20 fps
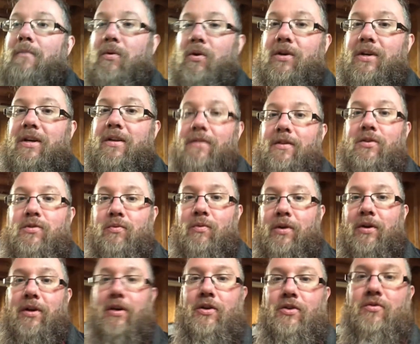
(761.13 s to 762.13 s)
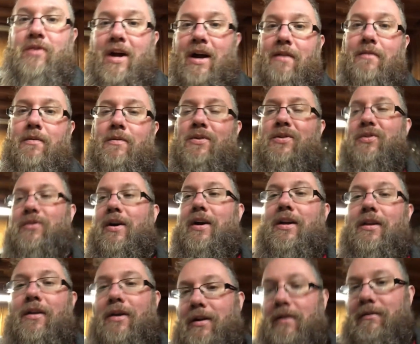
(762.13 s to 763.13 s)
gonna get this running and drivable so I
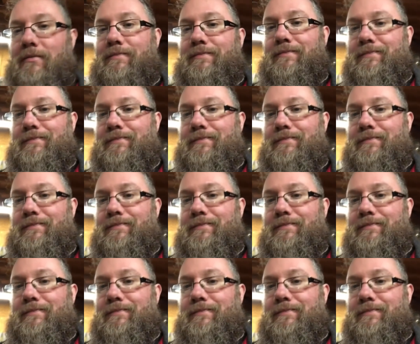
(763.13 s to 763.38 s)
can like